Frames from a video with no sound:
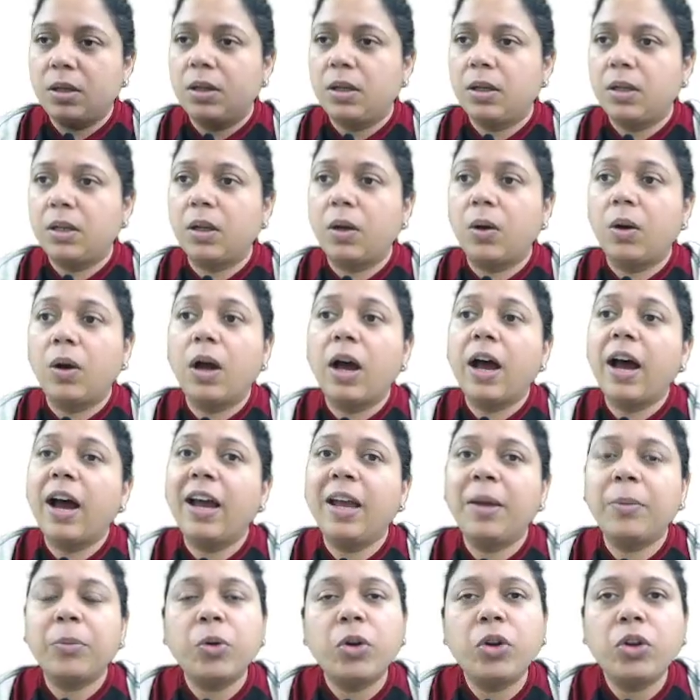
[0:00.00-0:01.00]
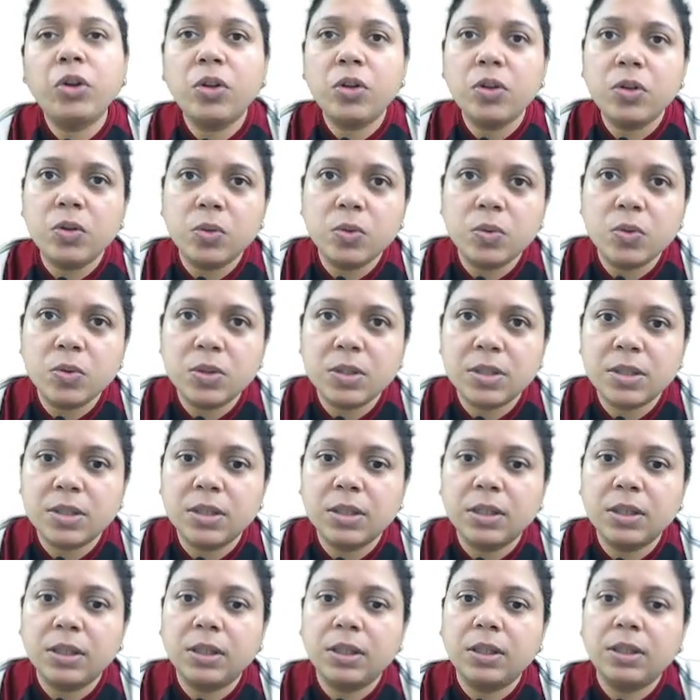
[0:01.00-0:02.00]
Now, I'm going to use
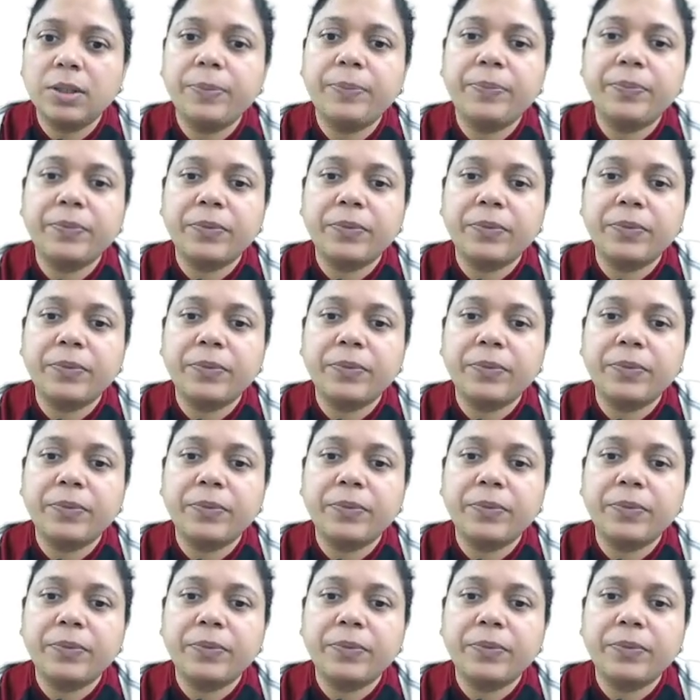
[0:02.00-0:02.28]
the